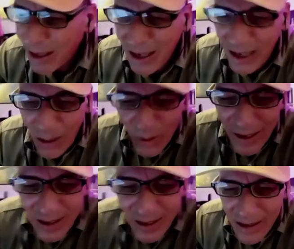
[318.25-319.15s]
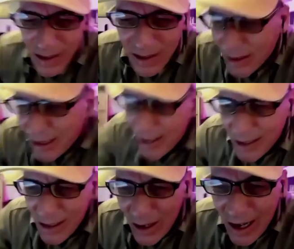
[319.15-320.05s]
anyone that
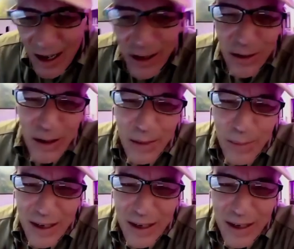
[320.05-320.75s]
doesn't know how to do it.